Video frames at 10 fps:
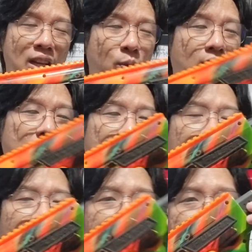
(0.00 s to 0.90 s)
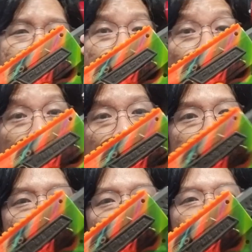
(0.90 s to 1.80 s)
Well, this is supporting
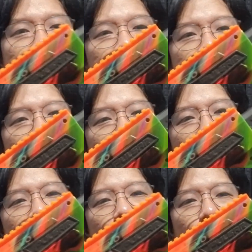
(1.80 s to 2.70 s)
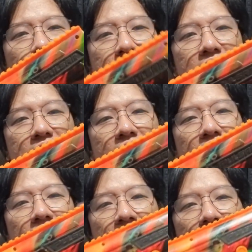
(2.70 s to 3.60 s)
this one towards
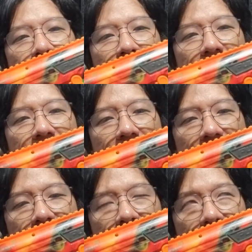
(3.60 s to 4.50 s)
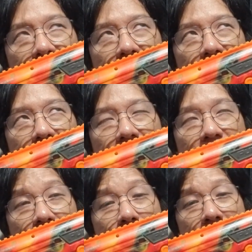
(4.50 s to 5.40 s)
the
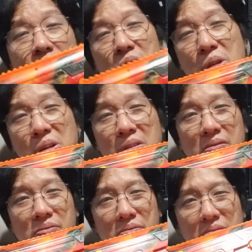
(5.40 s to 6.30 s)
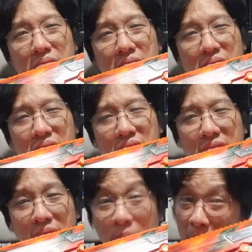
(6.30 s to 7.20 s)
gearbox. So
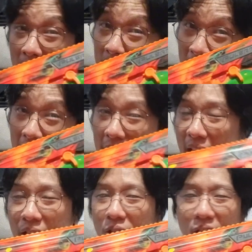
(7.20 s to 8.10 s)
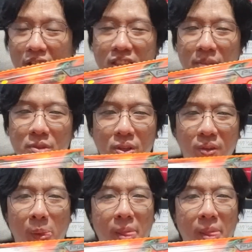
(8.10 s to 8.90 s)
maybe I don't know. It's up to you.